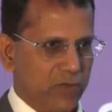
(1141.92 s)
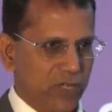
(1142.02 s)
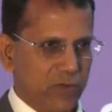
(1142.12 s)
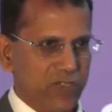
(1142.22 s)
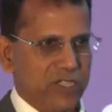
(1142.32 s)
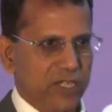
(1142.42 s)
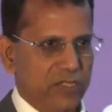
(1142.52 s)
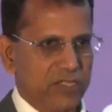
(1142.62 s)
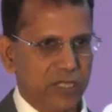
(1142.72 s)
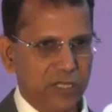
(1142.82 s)
we are investing
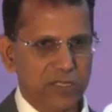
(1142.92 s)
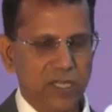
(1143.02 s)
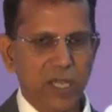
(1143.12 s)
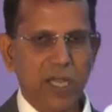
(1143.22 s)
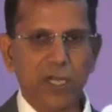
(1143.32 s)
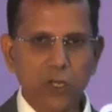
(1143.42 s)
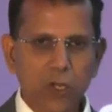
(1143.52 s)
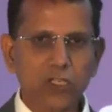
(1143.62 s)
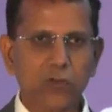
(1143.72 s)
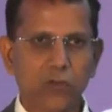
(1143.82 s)
in skills. A
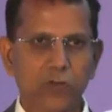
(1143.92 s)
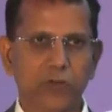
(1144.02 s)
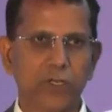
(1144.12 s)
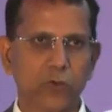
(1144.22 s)
lot of what we